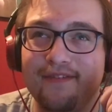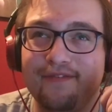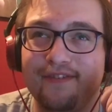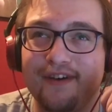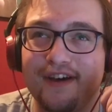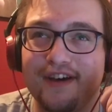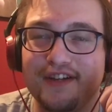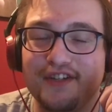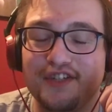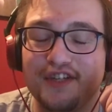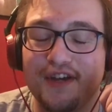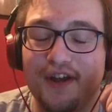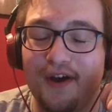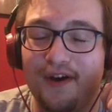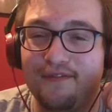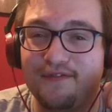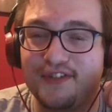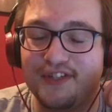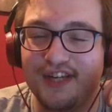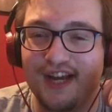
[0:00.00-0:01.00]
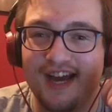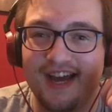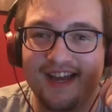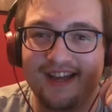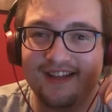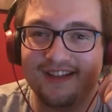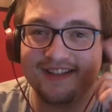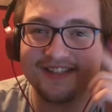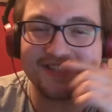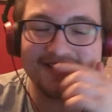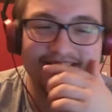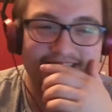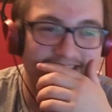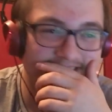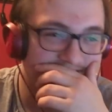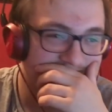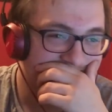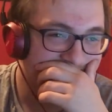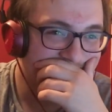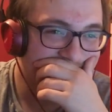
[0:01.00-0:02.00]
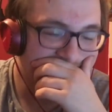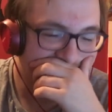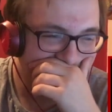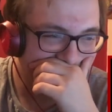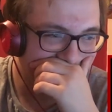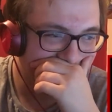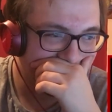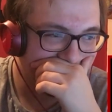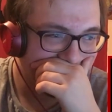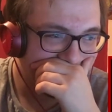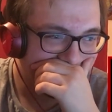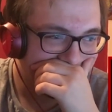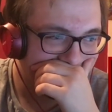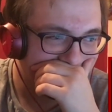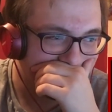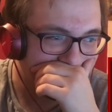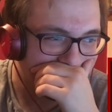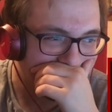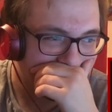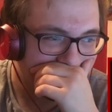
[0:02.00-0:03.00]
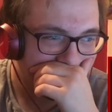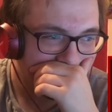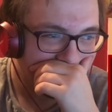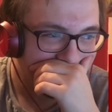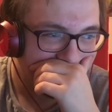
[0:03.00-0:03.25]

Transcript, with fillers: version of Giles. I know this new guy's a dork, but...